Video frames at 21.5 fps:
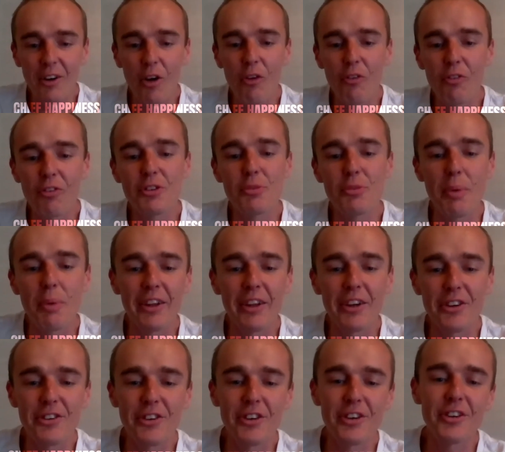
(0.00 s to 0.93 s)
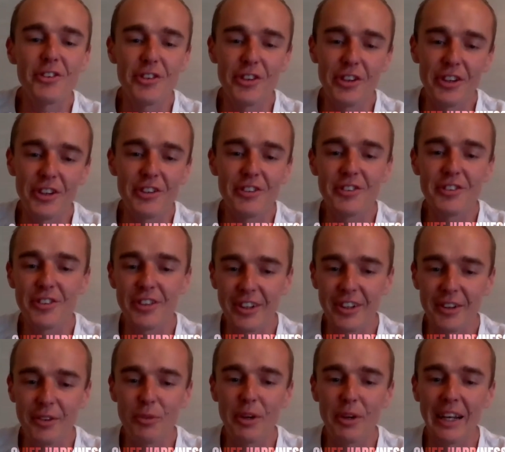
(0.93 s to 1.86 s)
office manager. She's
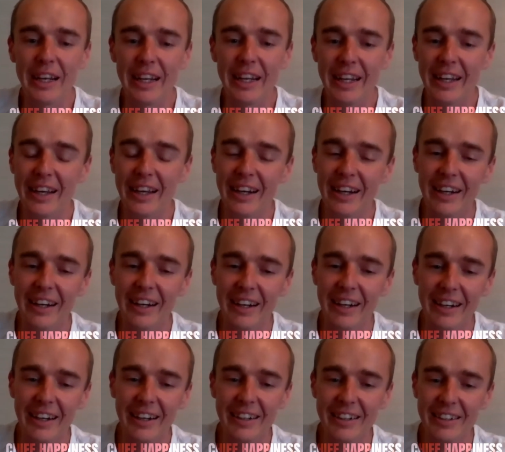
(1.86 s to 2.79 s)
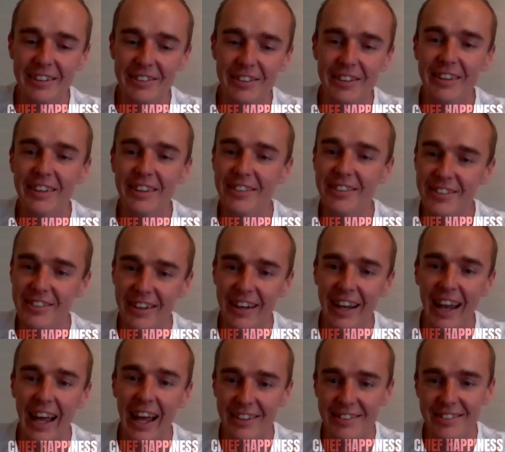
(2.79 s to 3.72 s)
really, she
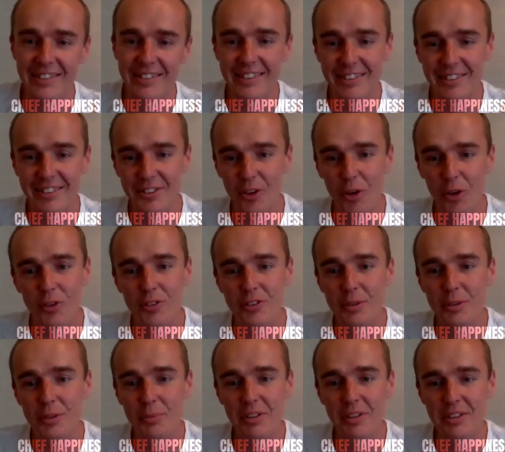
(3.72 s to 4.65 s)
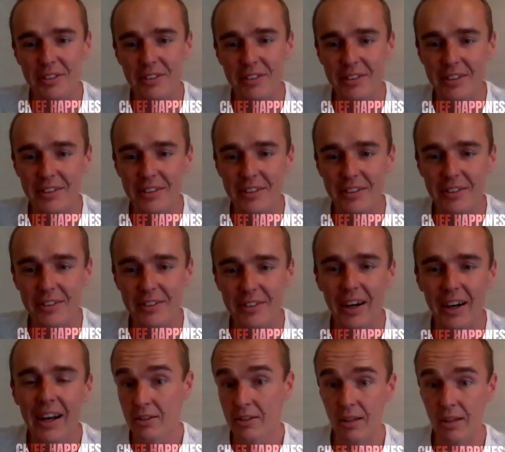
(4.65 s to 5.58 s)
likes this concept, etc.
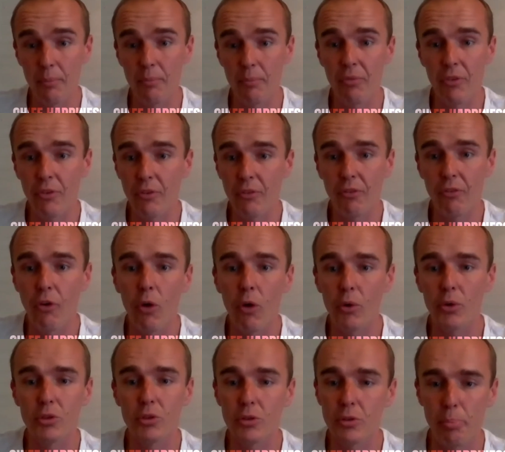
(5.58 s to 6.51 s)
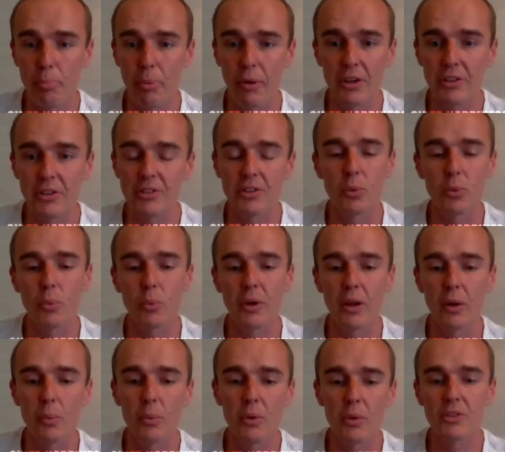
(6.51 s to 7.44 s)
And some focused person
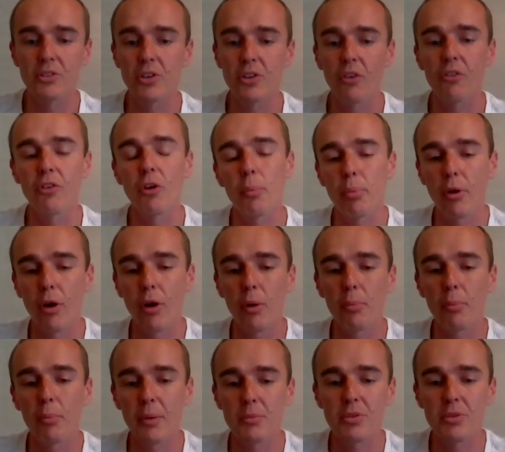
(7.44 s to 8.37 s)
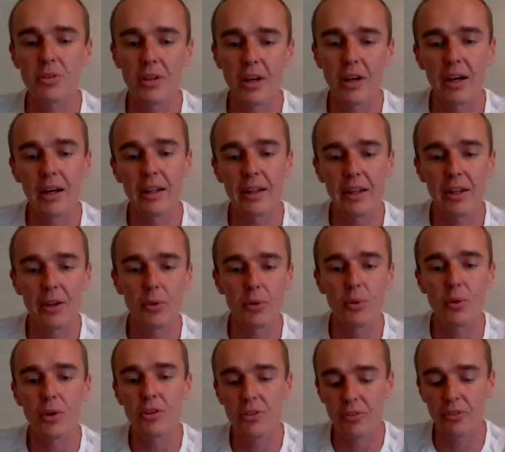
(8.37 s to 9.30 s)
will solve your problems. I think
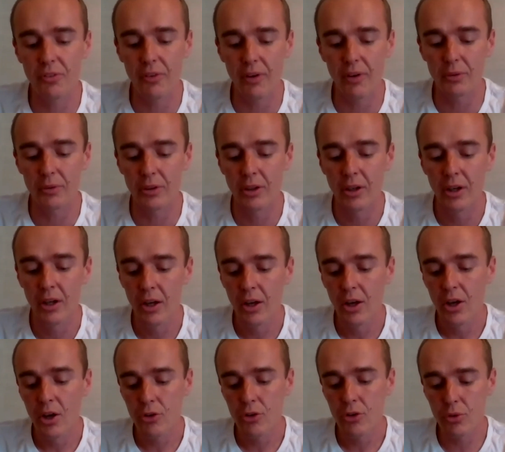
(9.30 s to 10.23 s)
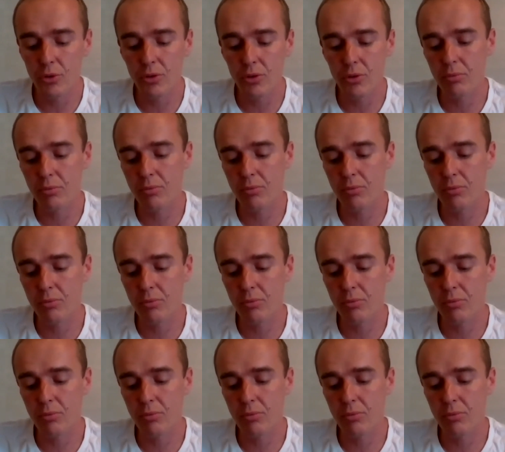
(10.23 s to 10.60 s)
you as a founder should